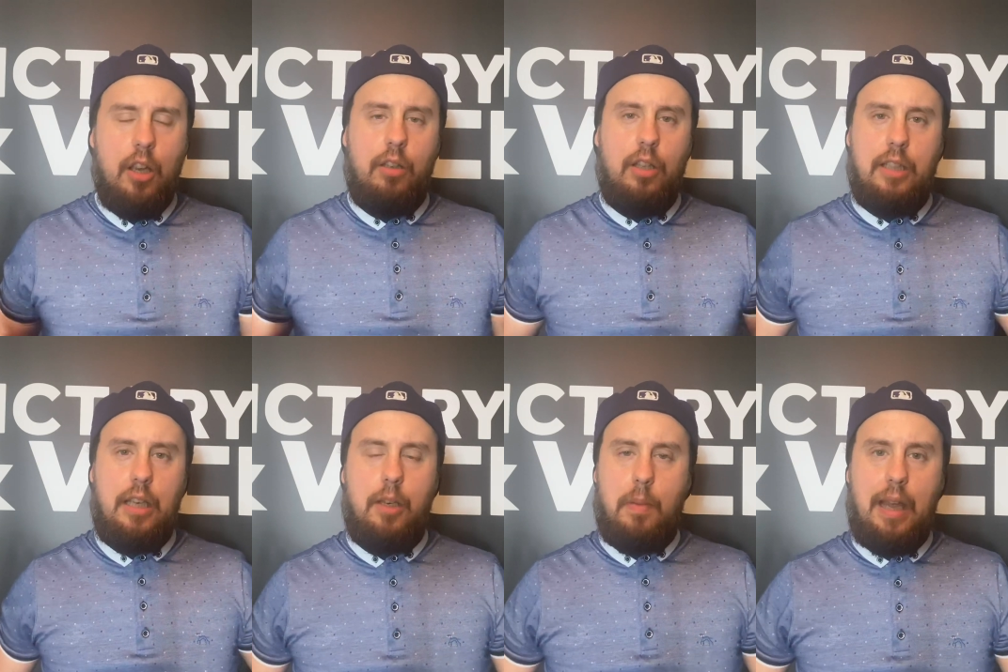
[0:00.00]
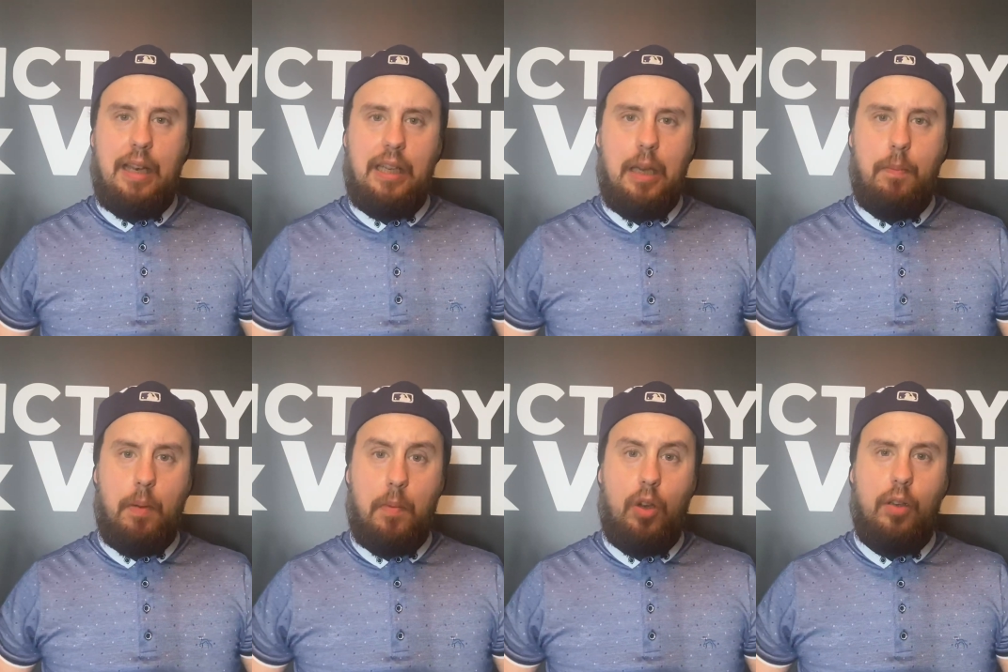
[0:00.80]
Does Inter Milan keep
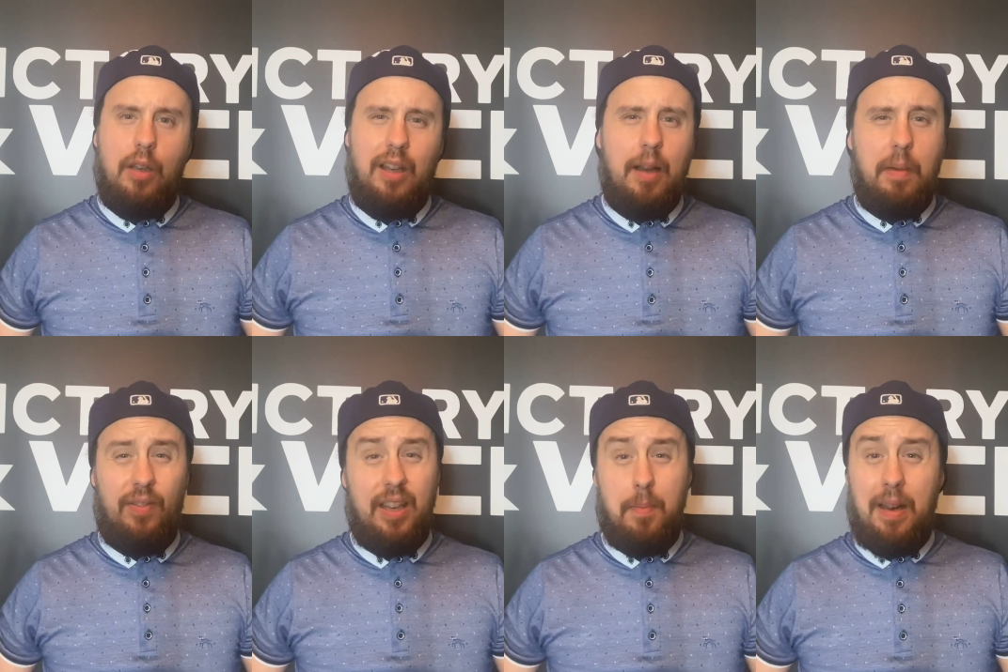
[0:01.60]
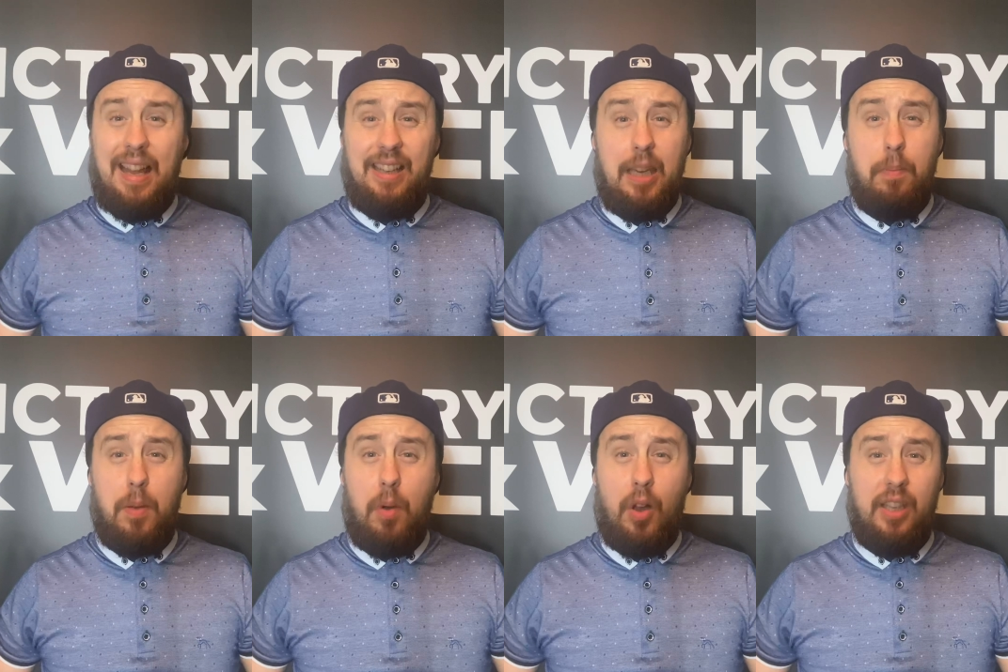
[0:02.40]
him on? I mean, if Inter Milan keeps him on,